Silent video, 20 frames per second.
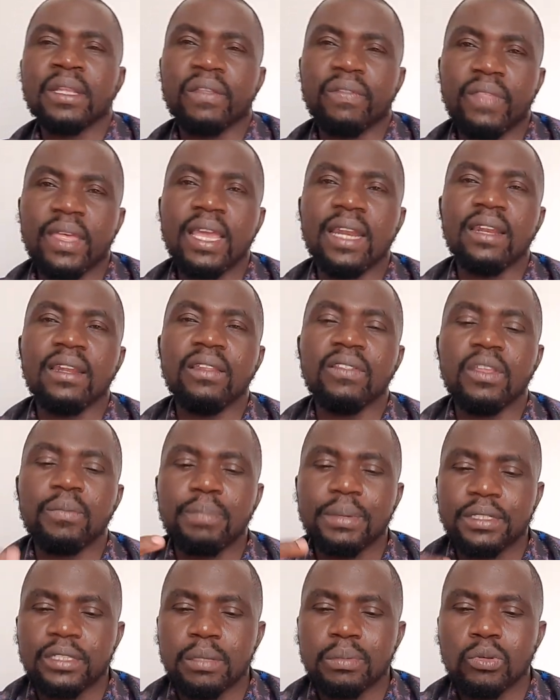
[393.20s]
then the
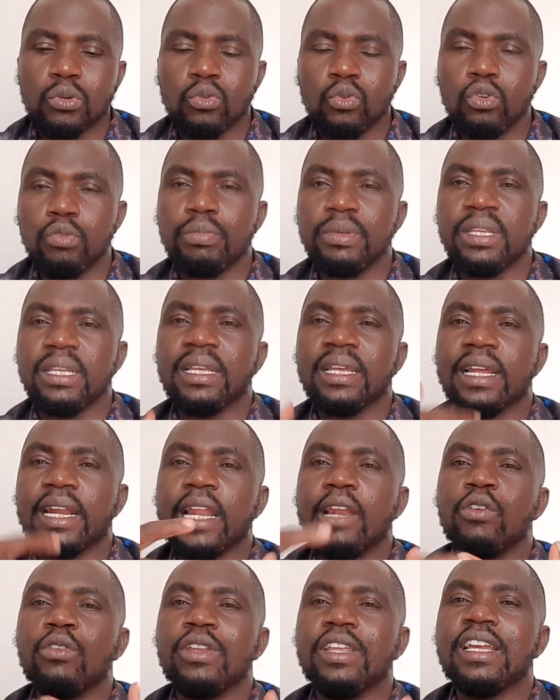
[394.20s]
perception would be
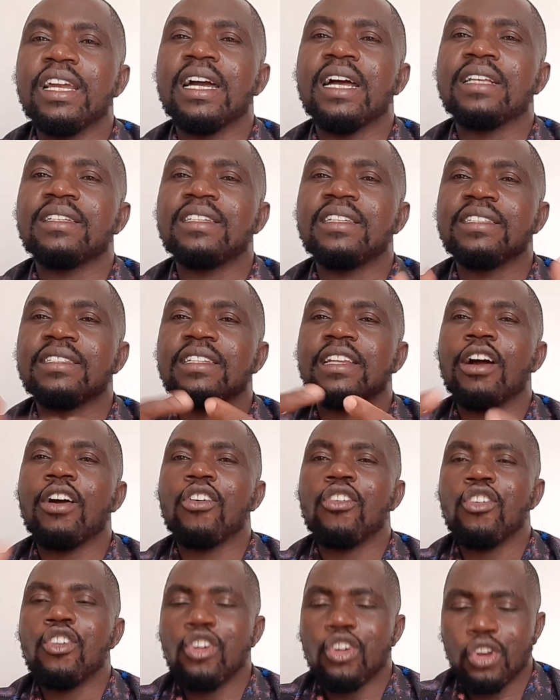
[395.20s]
Raila Odinga is
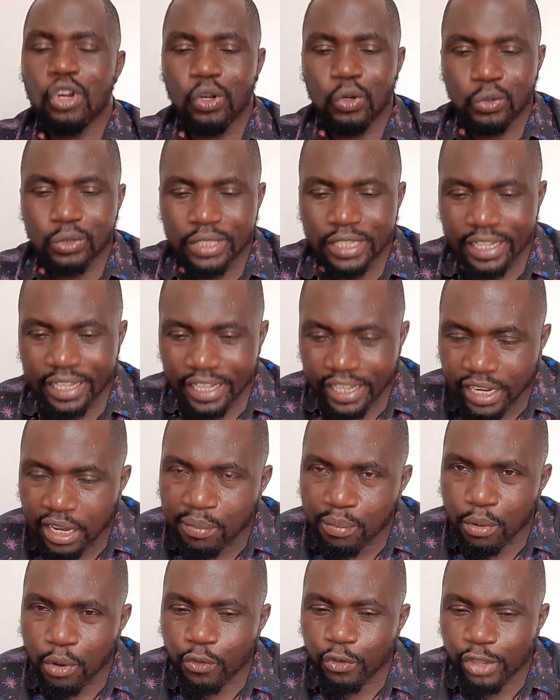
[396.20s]
now losing
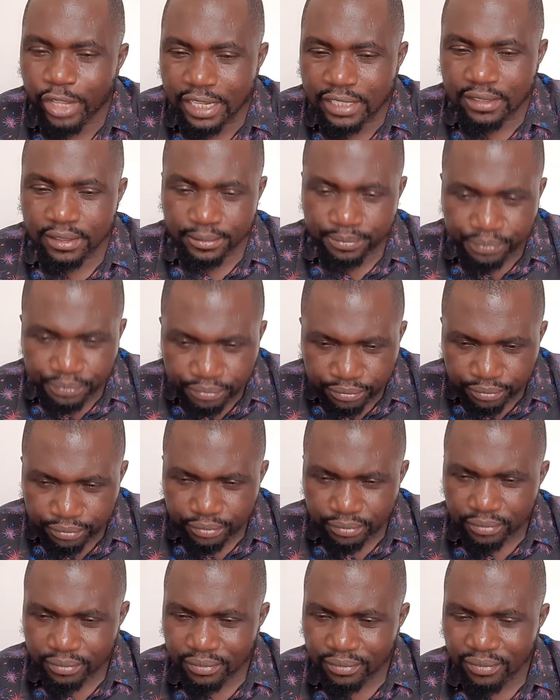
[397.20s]
grip of Nyanza.
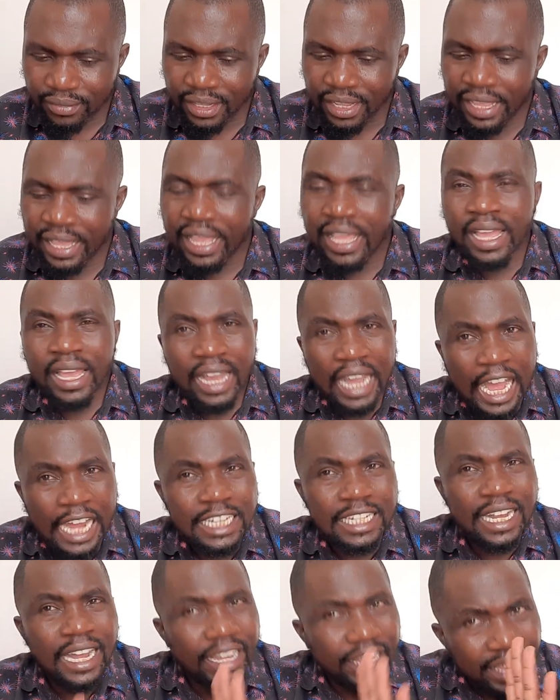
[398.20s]

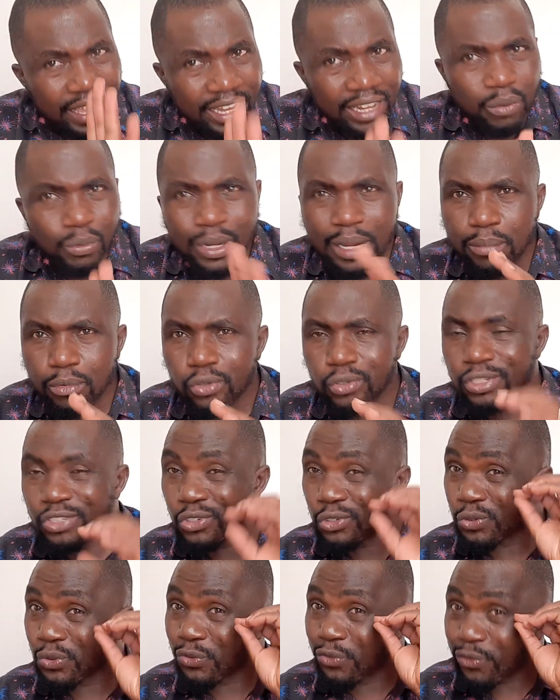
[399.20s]
And again, William Ruto is
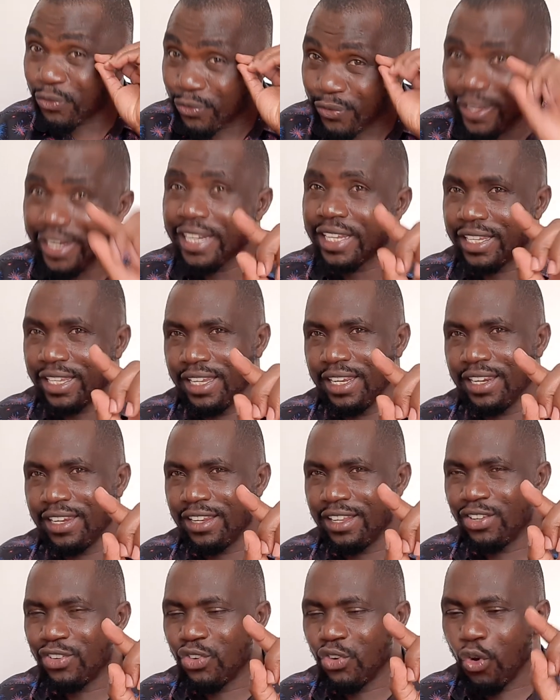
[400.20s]
also very keen
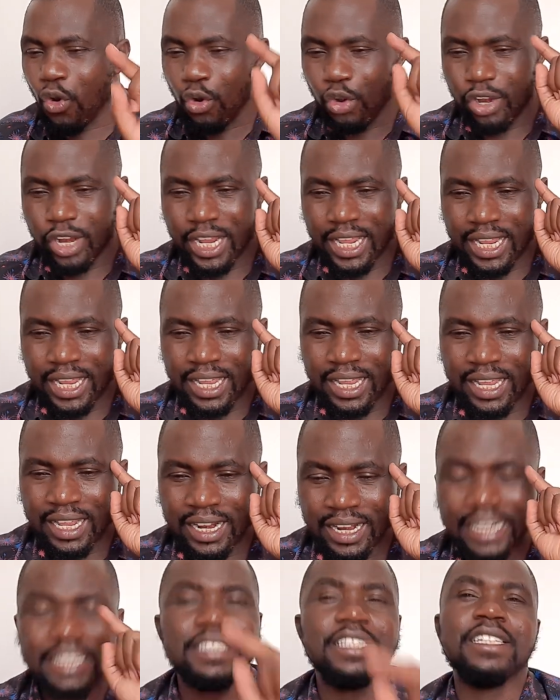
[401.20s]
on uh,
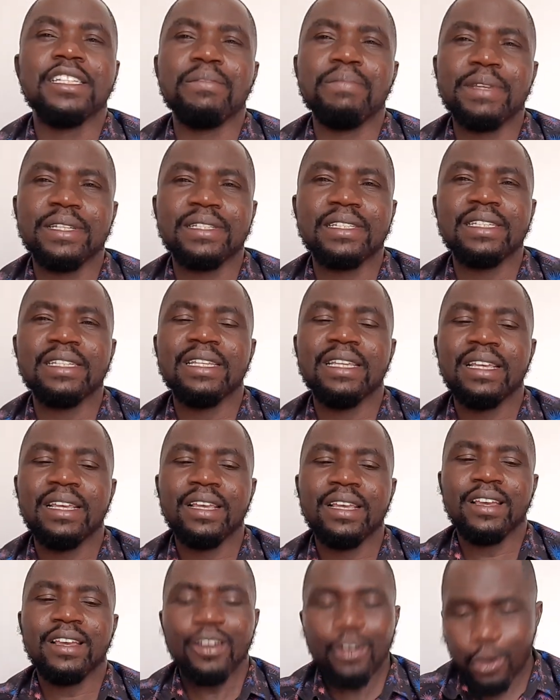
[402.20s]
legitimacy
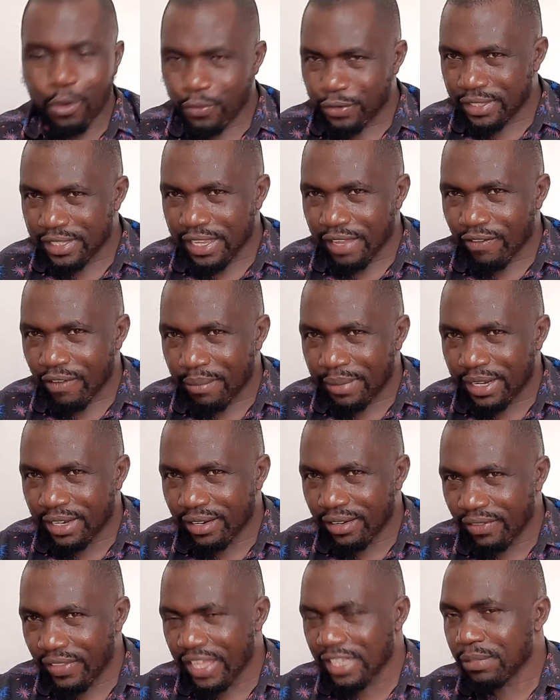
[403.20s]
of his government.
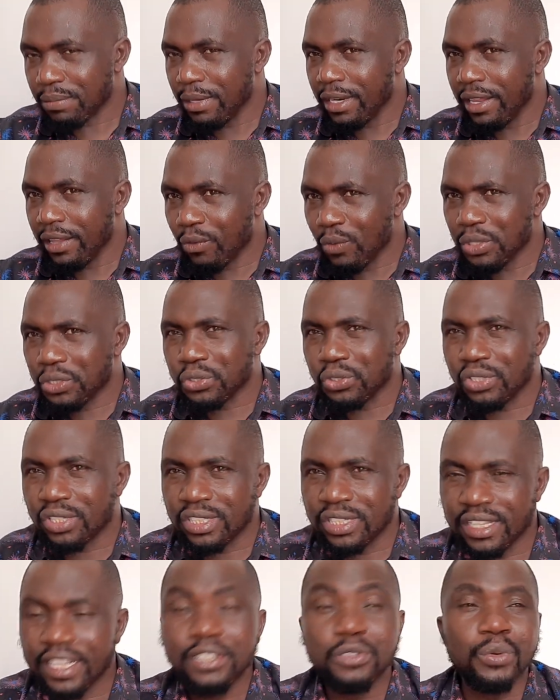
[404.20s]
There has been uh, questions.
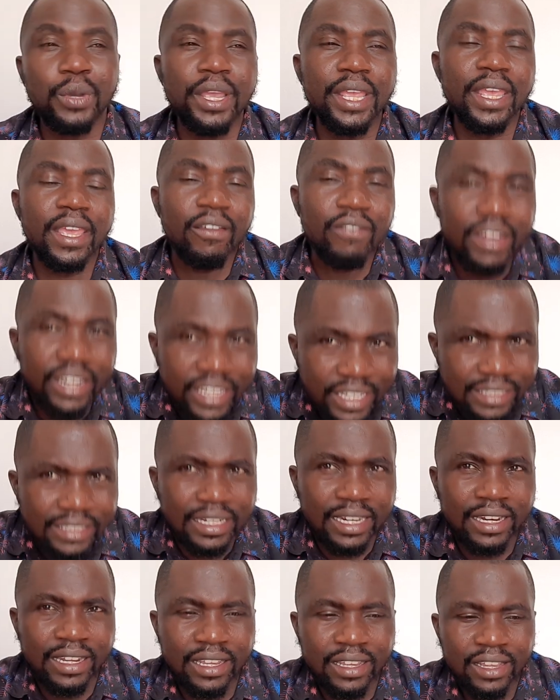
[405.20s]
That's why even
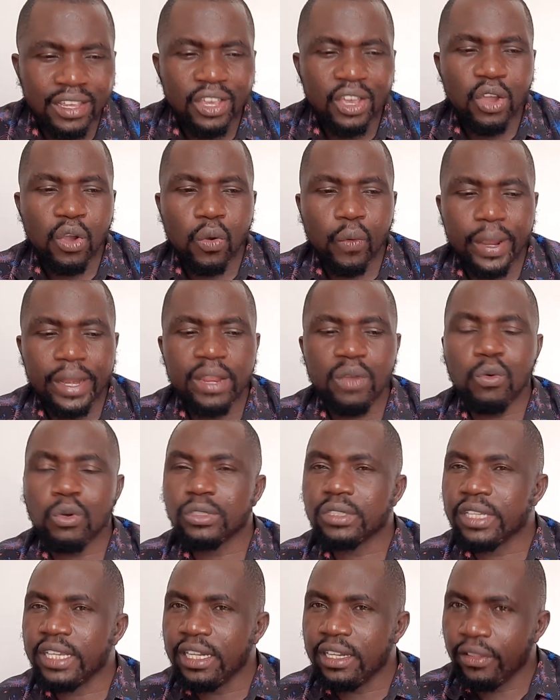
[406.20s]
yesterday, when he
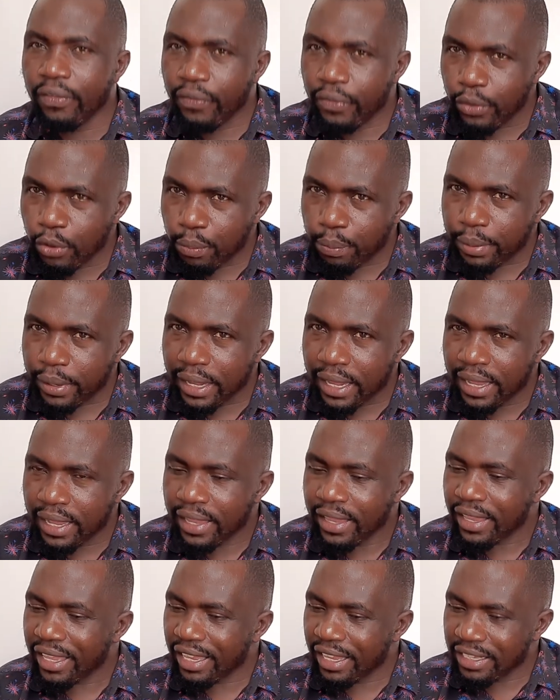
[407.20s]
was in Ethiopia,
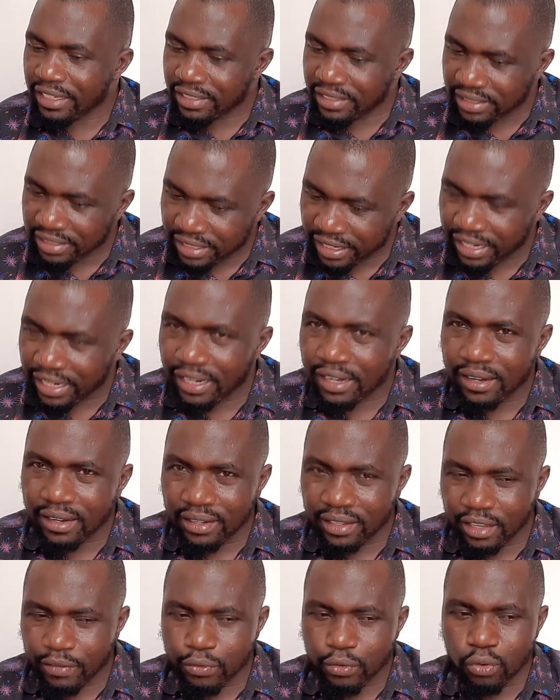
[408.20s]
he still,
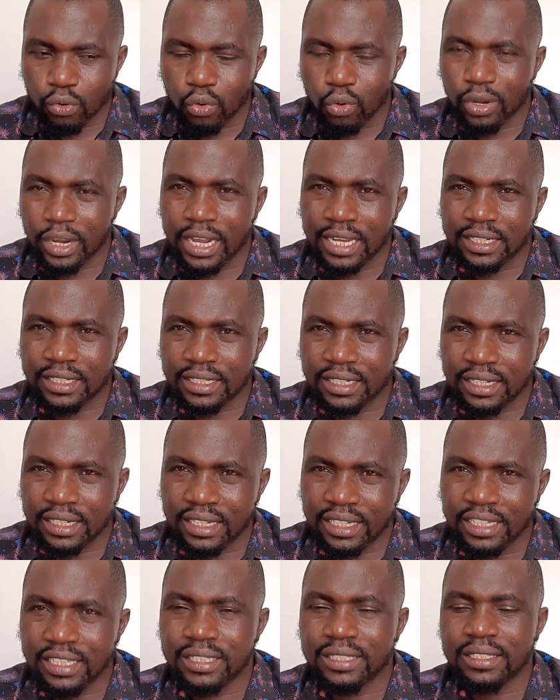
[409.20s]
if you look at uh,
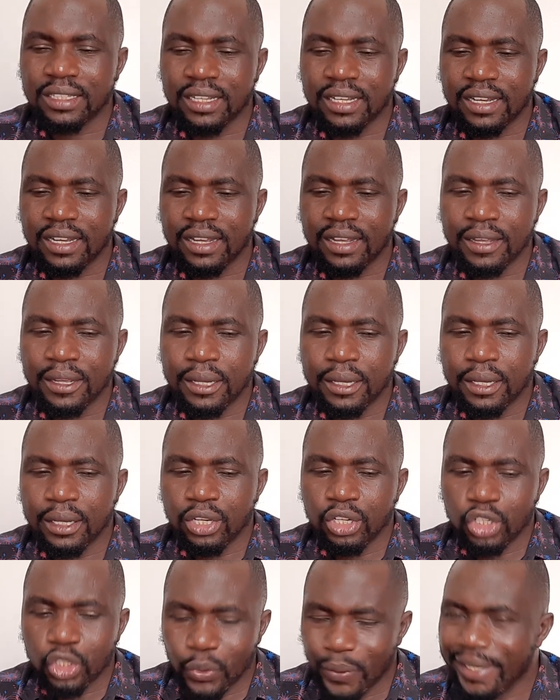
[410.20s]
his uh,
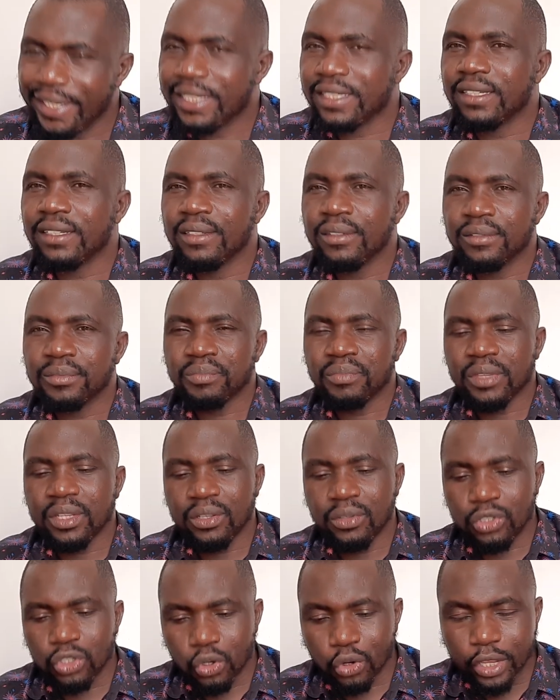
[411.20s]
tweet,
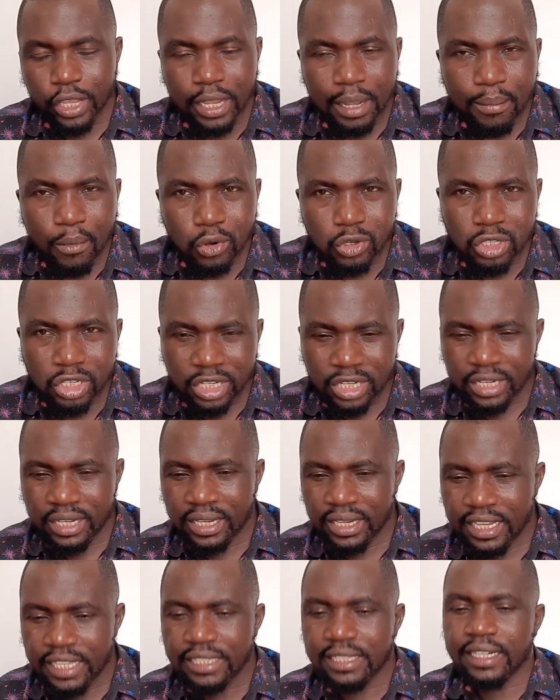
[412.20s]
talking about
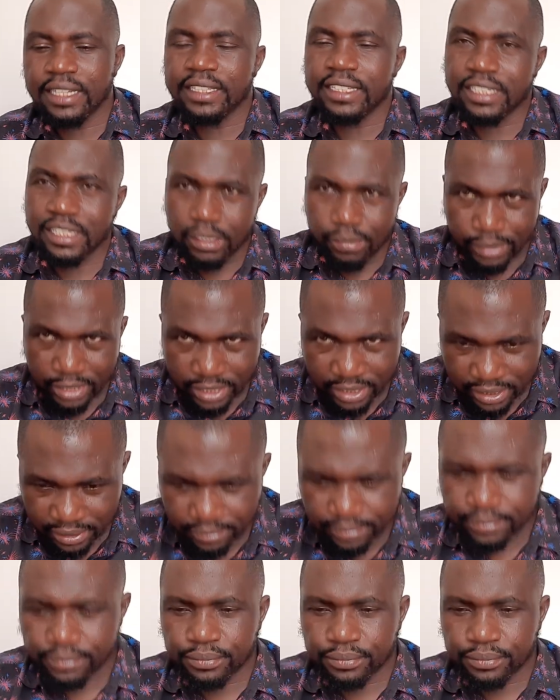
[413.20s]
his legitimacy,